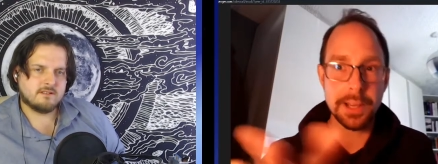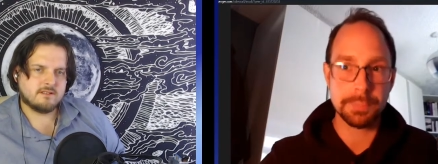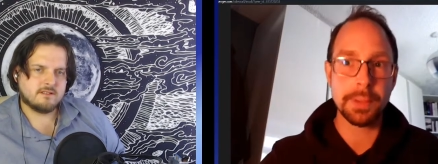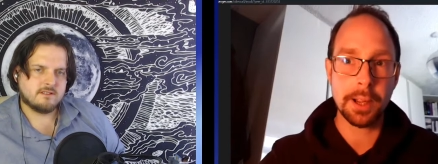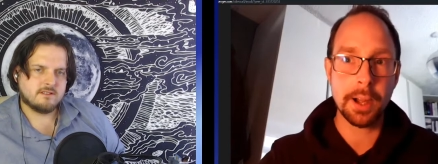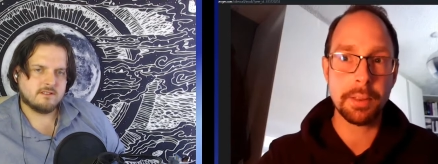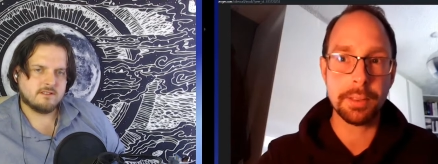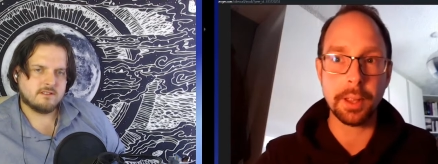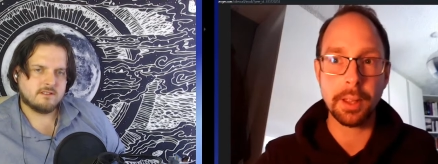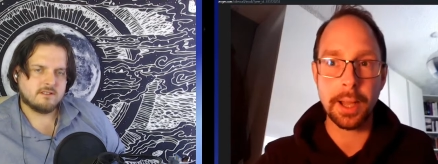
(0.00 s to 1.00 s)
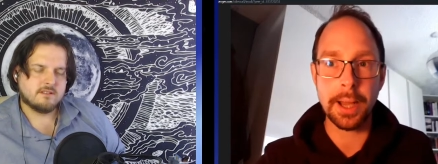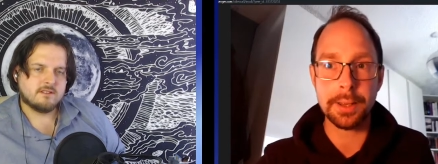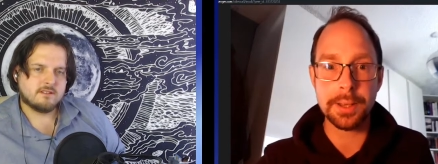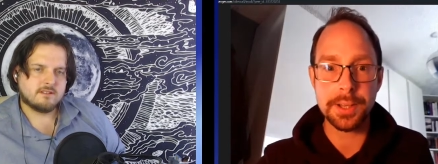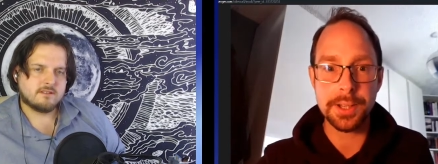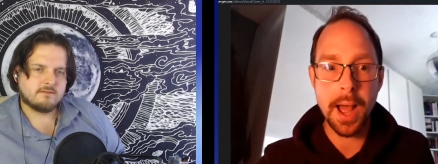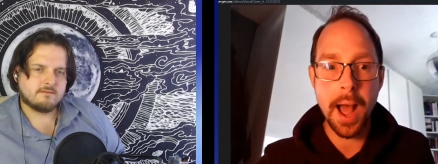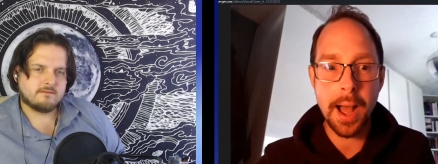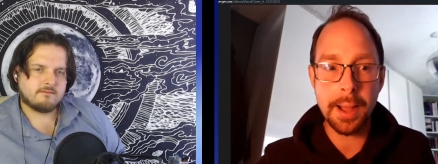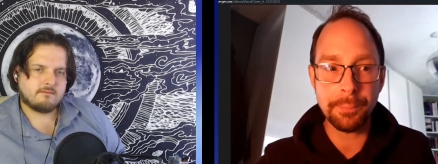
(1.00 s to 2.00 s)
Speaker 1: McCarthy and
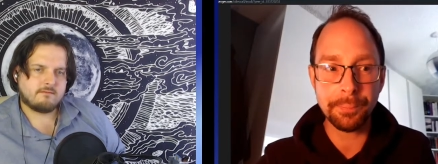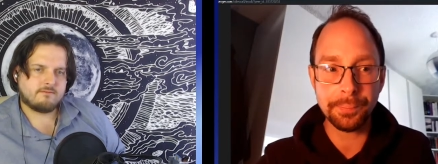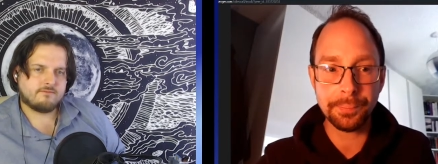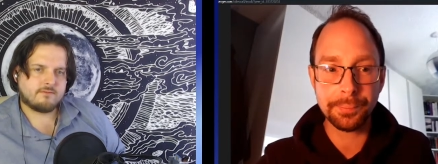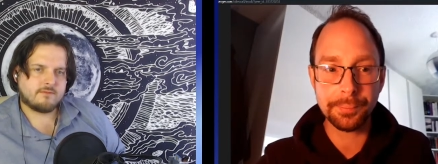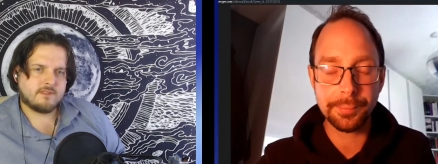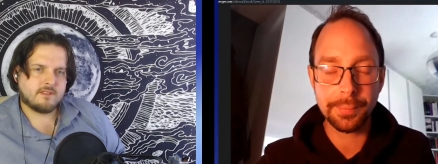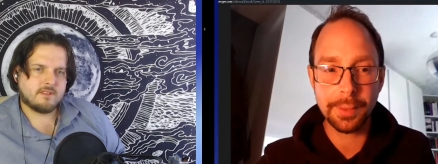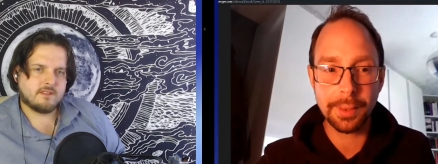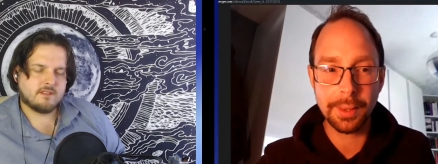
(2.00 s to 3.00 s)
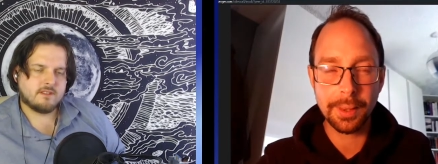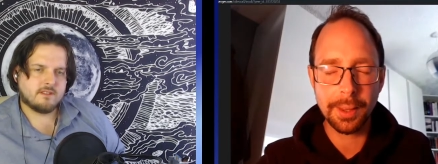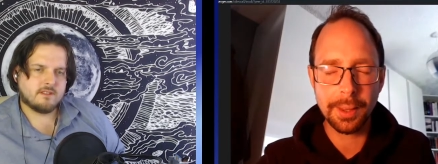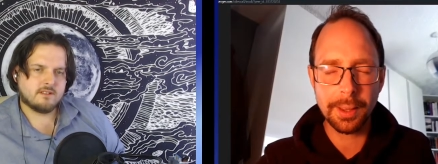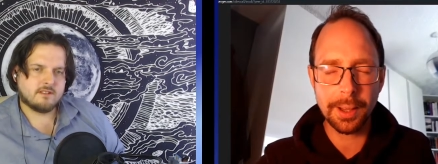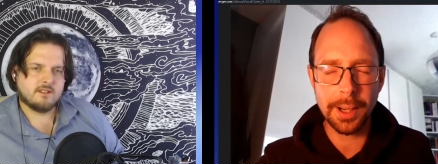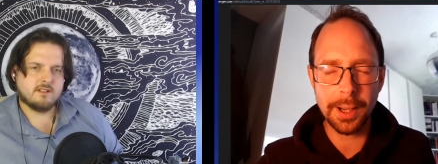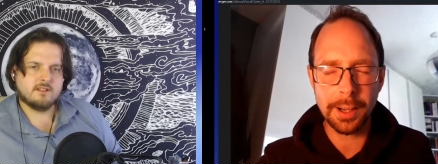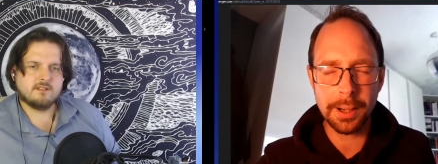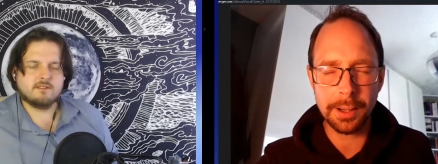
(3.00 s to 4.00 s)
um,
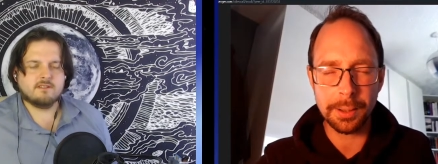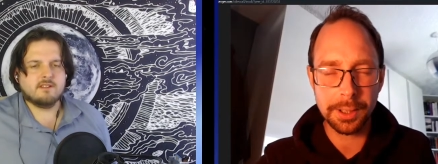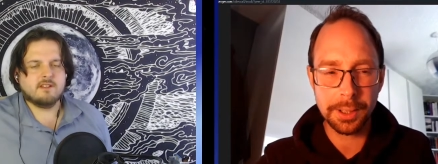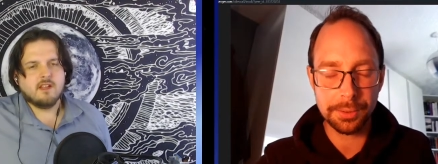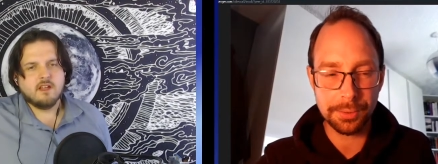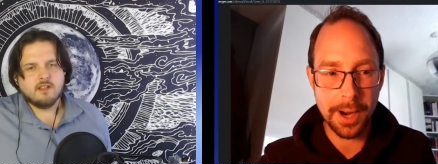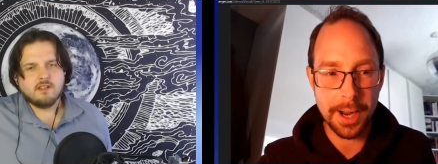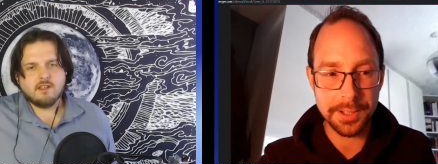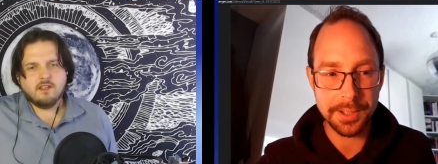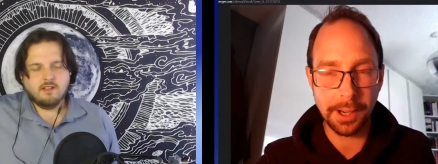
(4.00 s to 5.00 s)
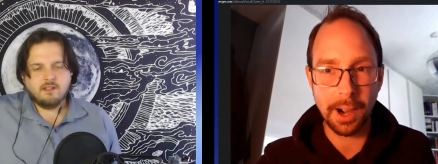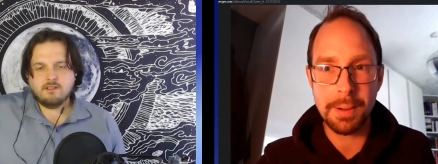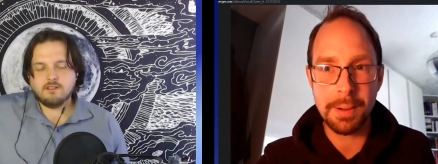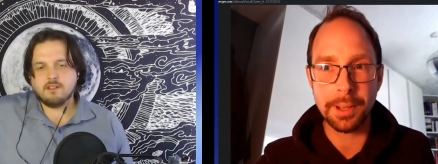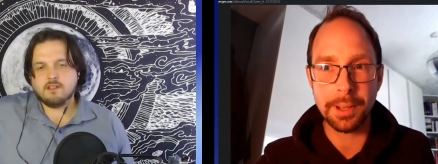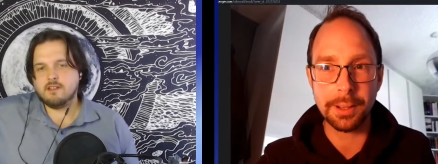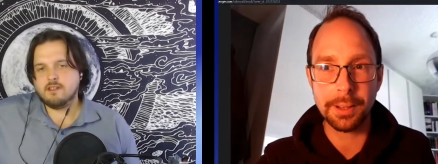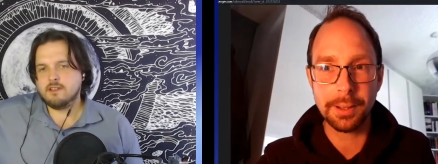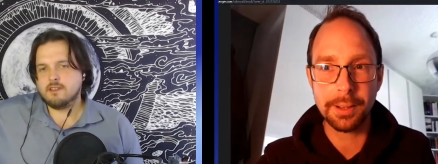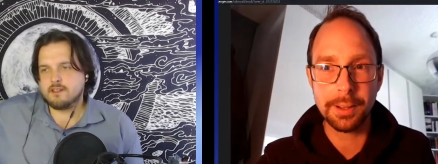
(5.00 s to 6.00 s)
oh Christ, I can't remember the.
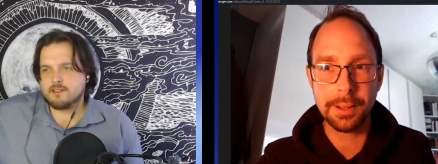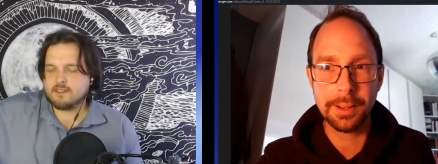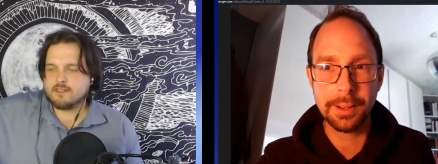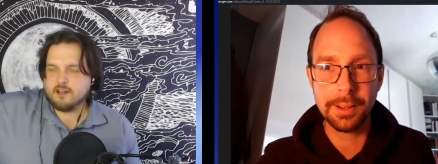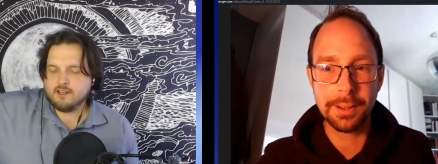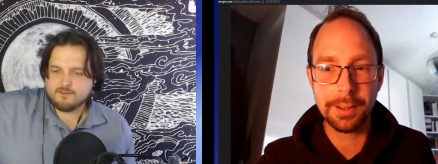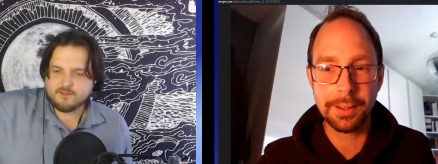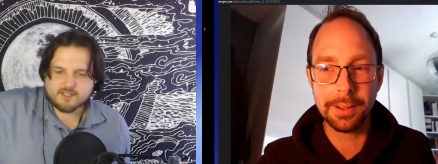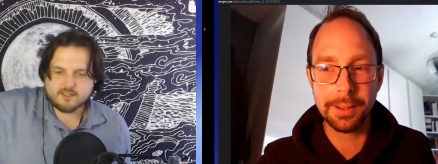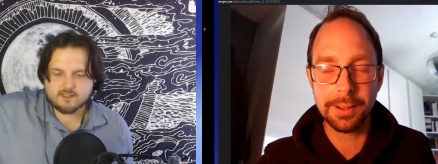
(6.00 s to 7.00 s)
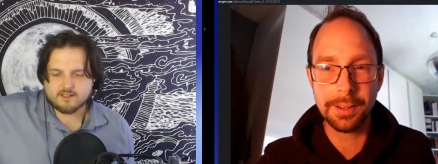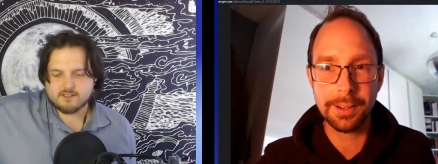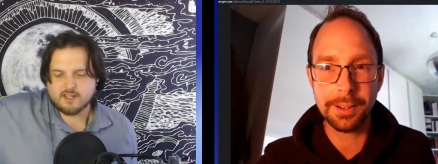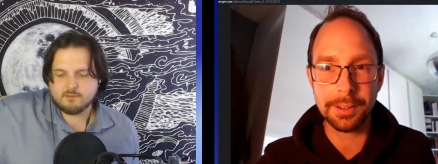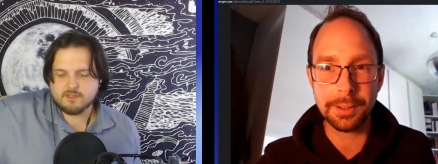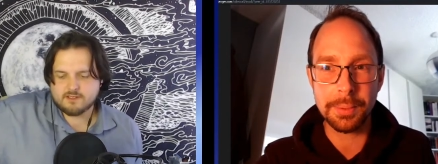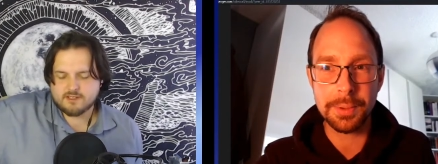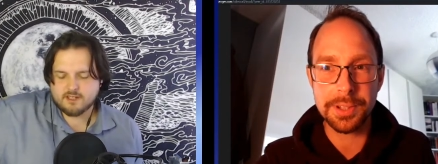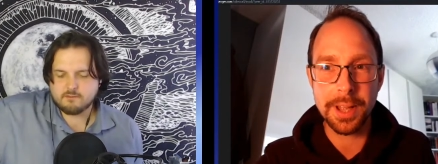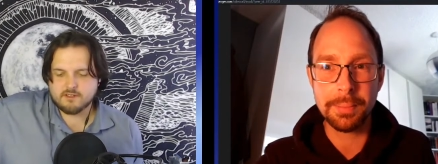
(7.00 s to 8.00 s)
Speaker 2: Because it kind of feels like that because they were the
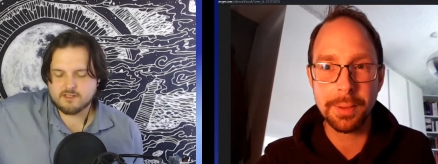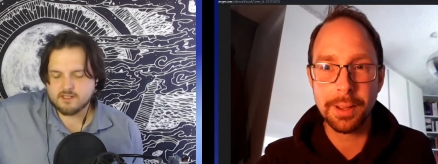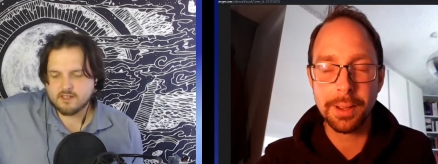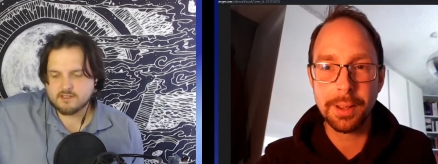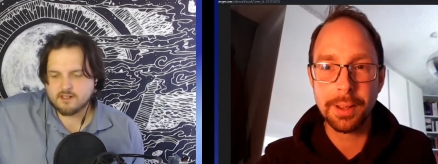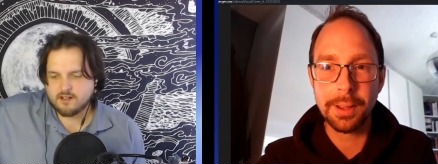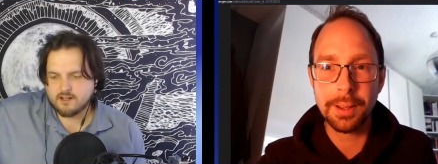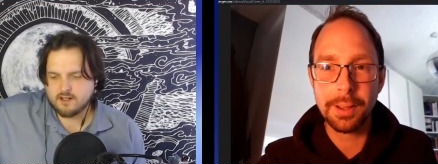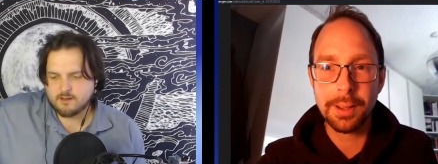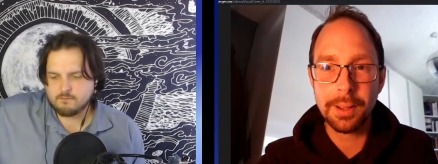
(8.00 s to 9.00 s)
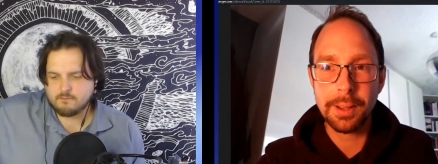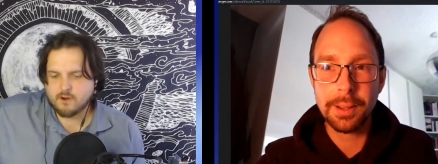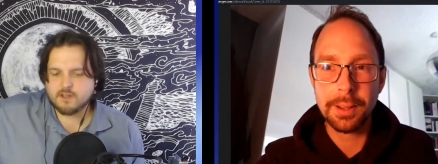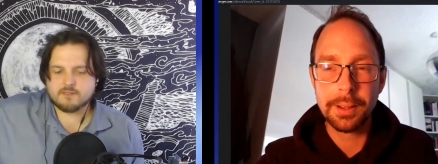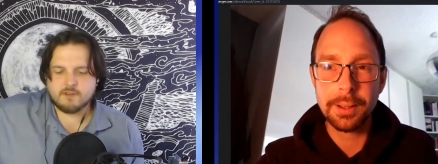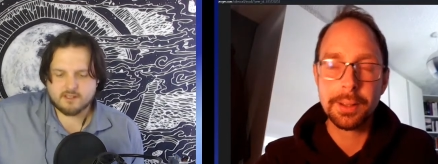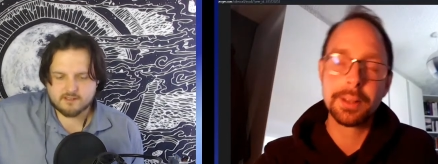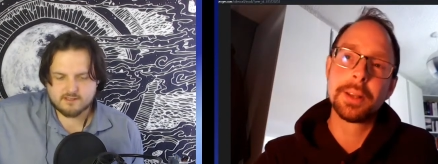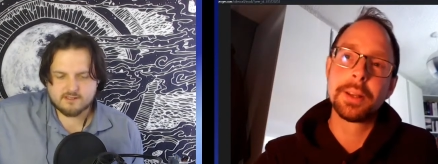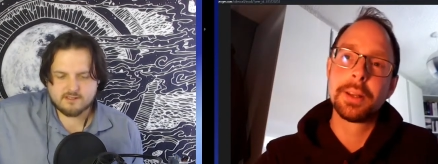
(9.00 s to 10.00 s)
team that did um,
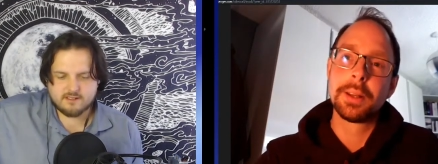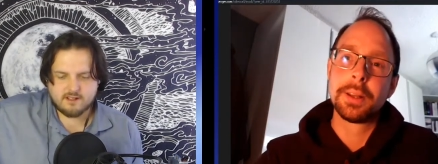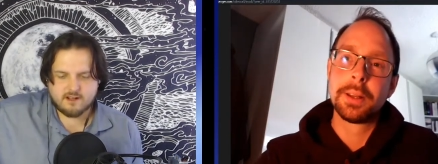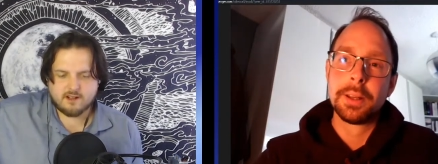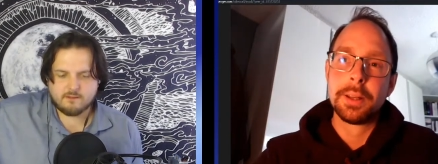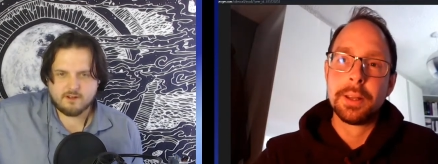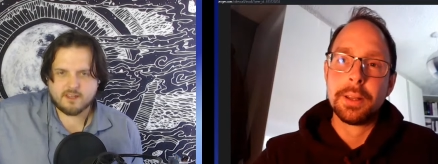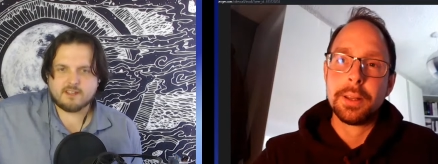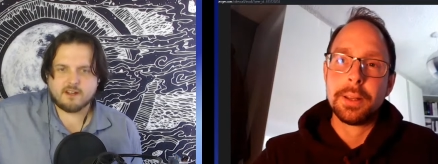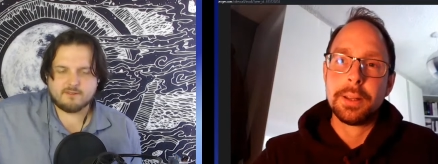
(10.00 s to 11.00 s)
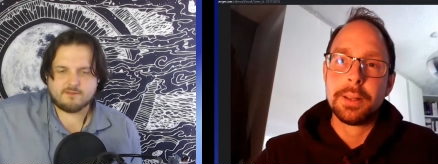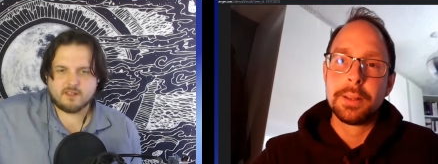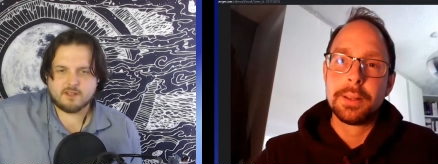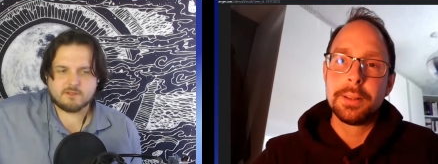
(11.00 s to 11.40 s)
Bridesmaids, um, and it kind of felt like it was